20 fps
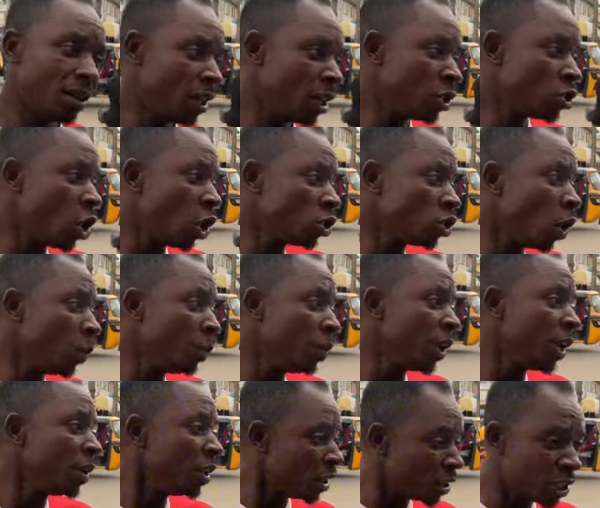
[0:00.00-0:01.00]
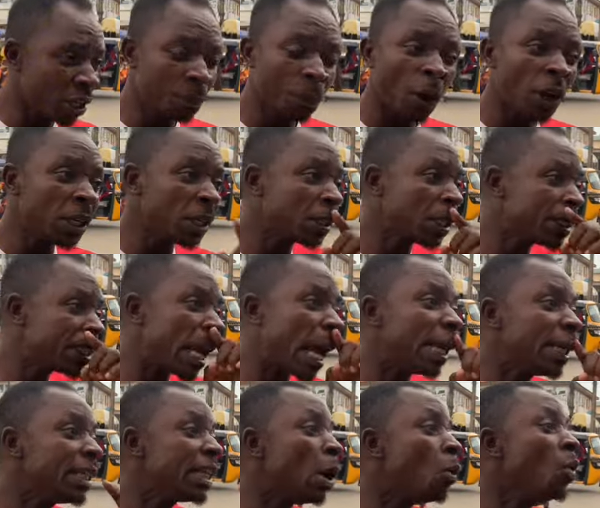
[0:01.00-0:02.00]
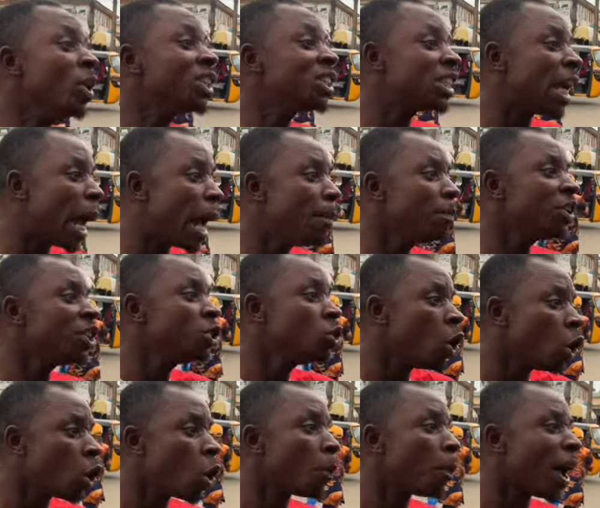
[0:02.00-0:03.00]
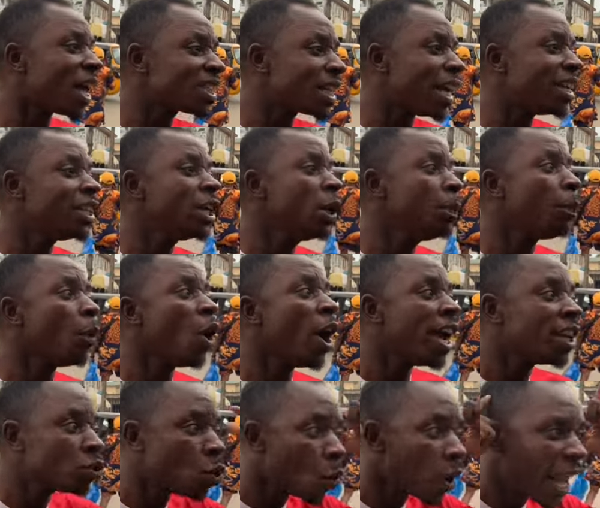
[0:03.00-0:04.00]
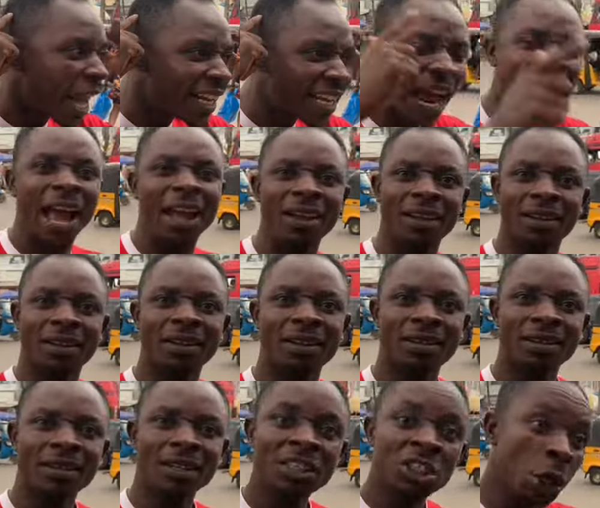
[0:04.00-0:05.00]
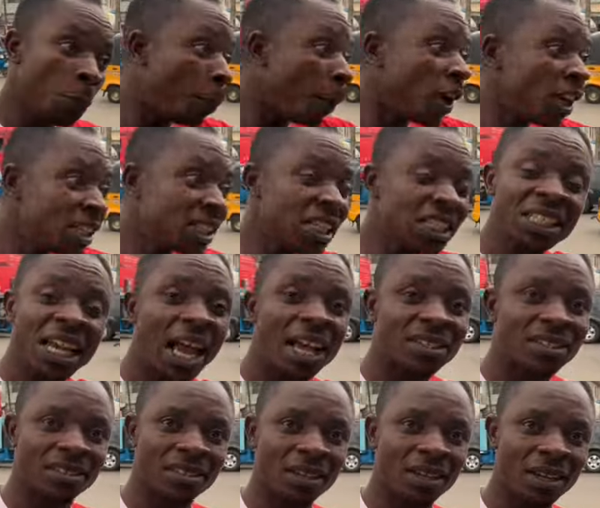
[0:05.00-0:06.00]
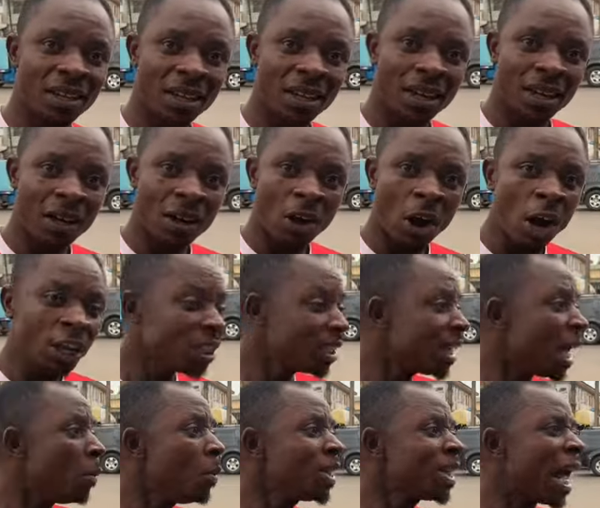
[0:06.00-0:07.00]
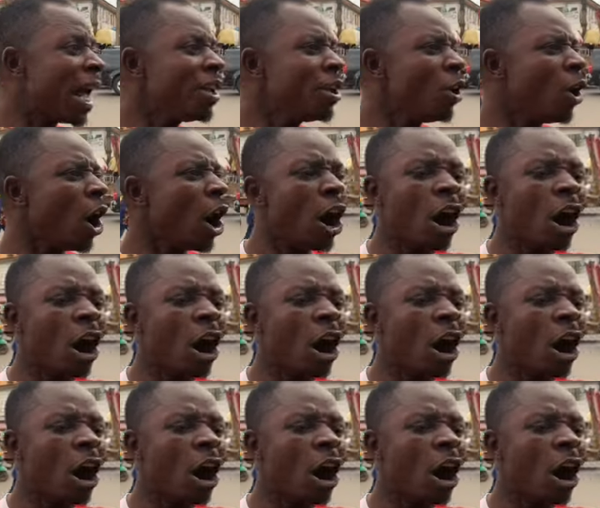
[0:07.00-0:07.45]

It's going to be the politicians, they will jam the Yorubas and the Igbo head together. The politicians, they will tell you,